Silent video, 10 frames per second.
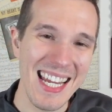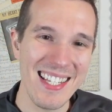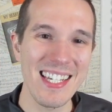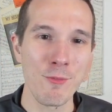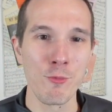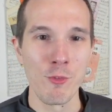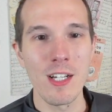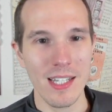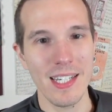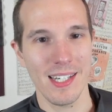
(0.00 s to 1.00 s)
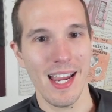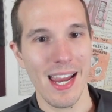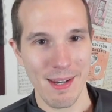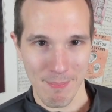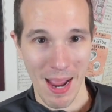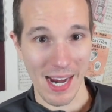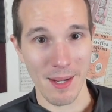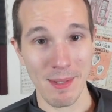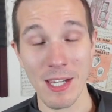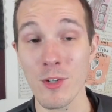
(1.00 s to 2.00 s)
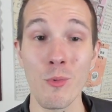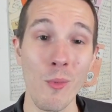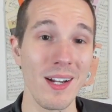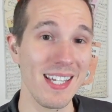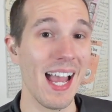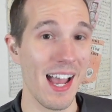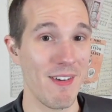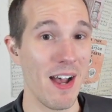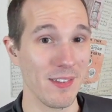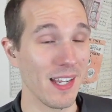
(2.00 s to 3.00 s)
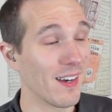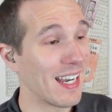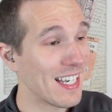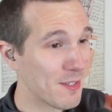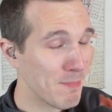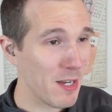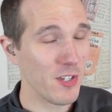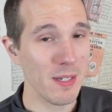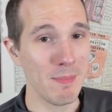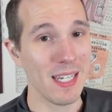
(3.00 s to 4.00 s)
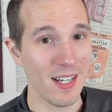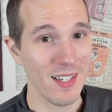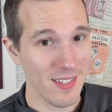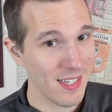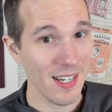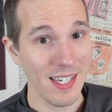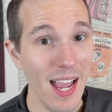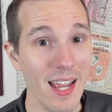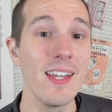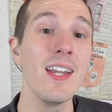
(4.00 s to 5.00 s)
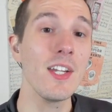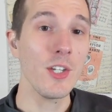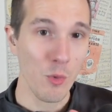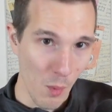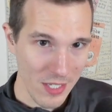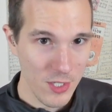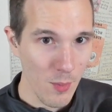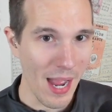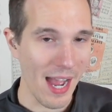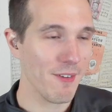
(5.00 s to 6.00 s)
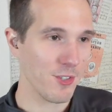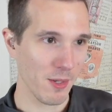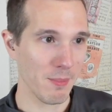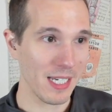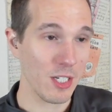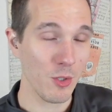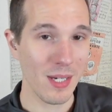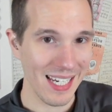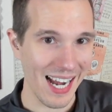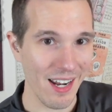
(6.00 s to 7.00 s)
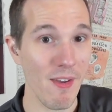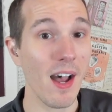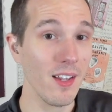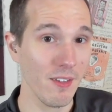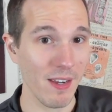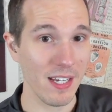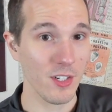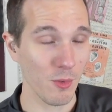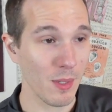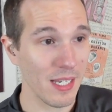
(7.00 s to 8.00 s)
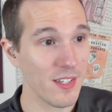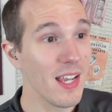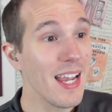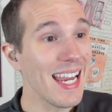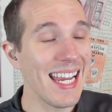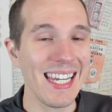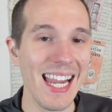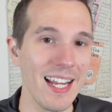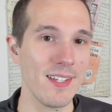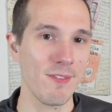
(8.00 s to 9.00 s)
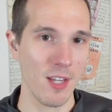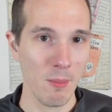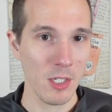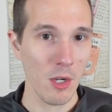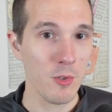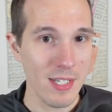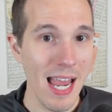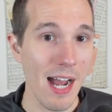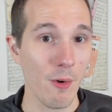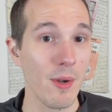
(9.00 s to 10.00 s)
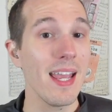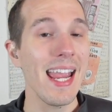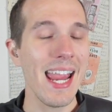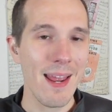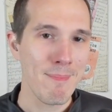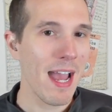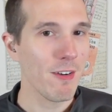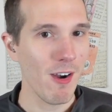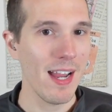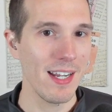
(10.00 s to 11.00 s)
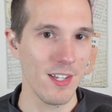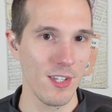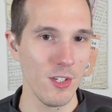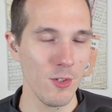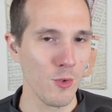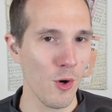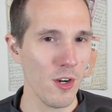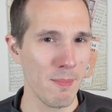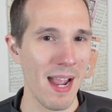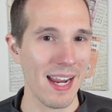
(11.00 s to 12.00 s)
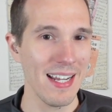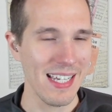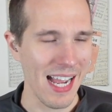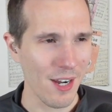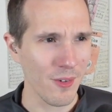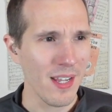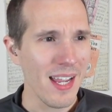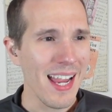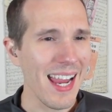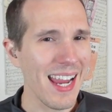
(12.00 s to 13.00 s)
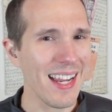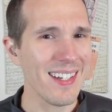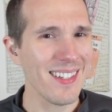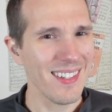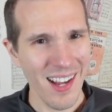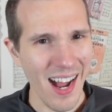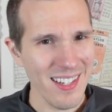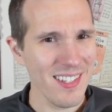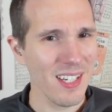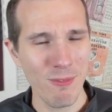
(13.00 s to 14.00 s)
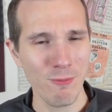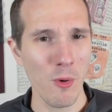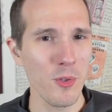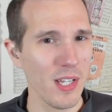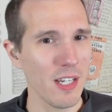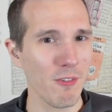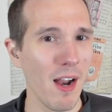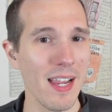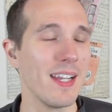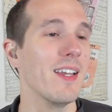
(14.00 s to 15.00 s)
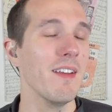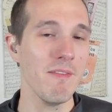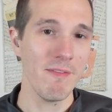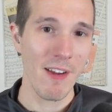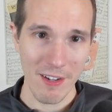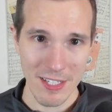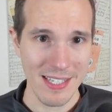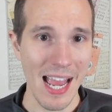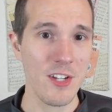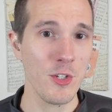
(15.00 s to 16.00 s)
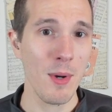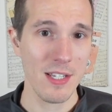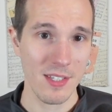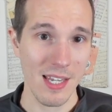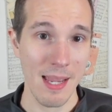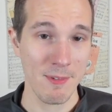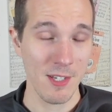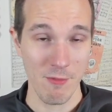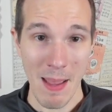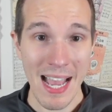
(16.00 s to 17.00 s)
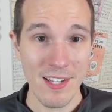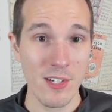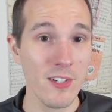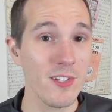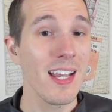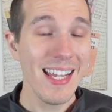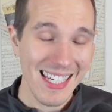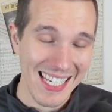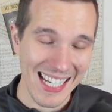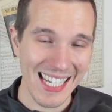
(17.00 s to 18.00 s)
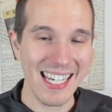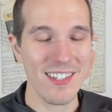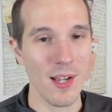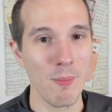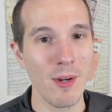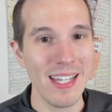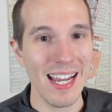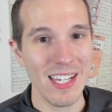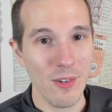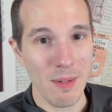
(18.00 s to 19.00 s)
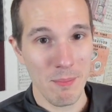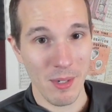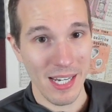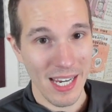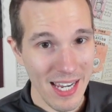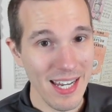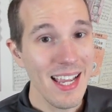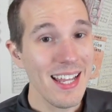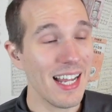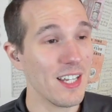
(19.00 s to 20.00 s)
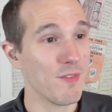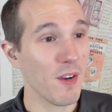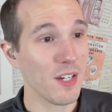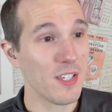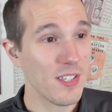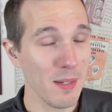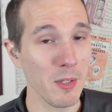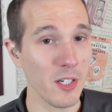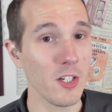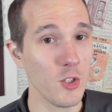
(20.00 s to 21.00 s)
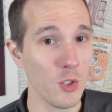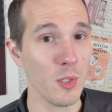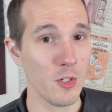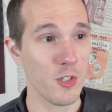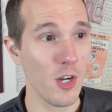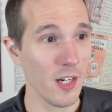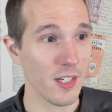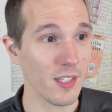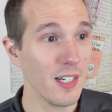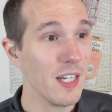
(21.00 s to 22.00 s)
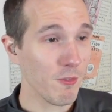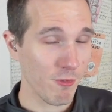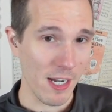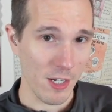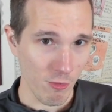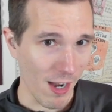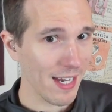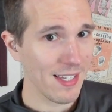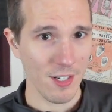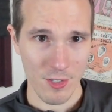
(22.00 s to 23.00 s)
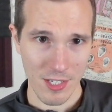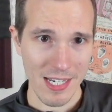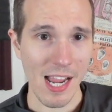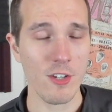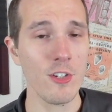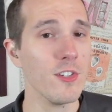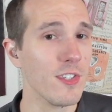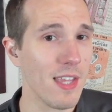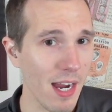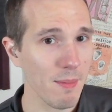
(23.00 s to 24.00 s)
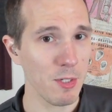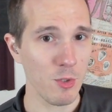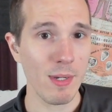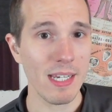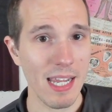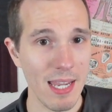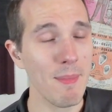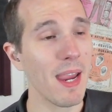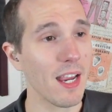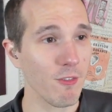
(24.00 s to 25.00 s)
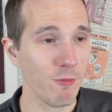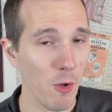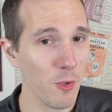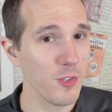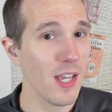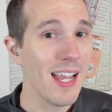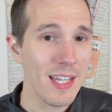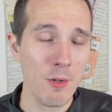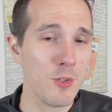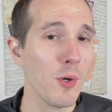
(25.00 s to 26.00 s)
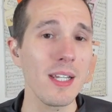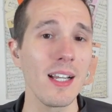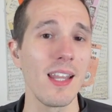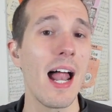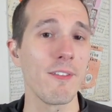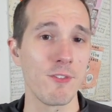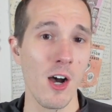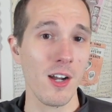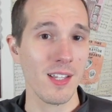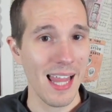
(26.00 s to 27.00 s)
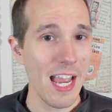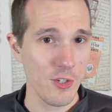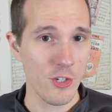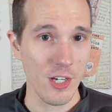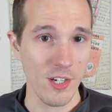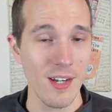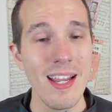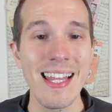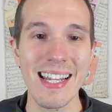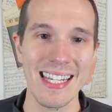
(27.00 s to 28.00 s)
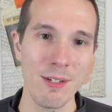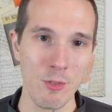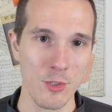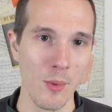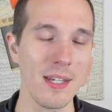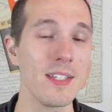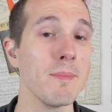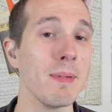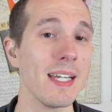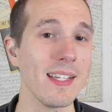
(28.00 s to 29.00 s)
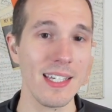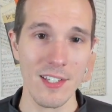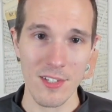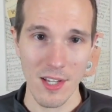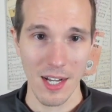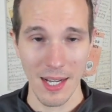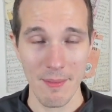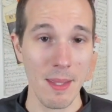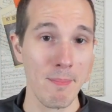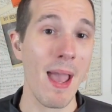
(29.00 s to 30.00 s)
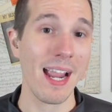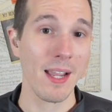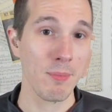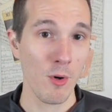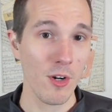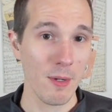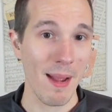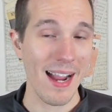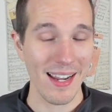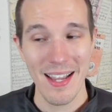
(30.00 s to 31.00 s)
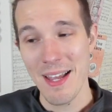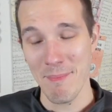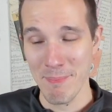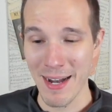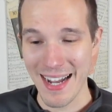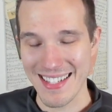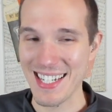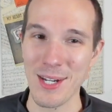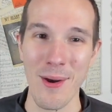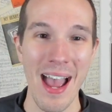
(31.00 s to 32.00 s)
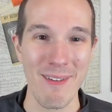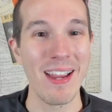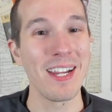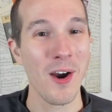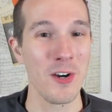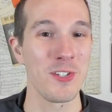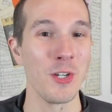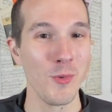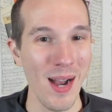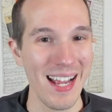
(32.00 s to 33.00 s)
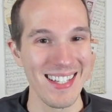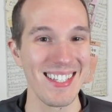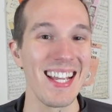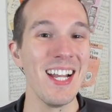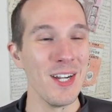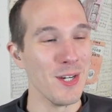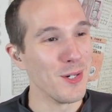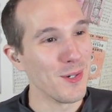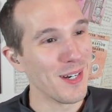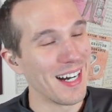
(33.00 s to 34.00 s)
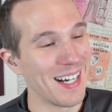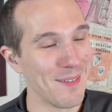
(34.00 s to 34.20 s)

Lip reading: is he really a backup that you want to have out there? Especially because, yet again, you want to have somebody who can kind of elevate your wins in case if someone goes down. And Matt Ryan is the new quarterback in town. And honestly, Foles and Ryan, very statuesque types of passers, getting someone that you can bring in that is very similar to your starter. Frank Reich, there's connections there between him and Foles. There was already a lot of talk last year that he was going to be the backup quarterback, but you have a Carson Wentz who,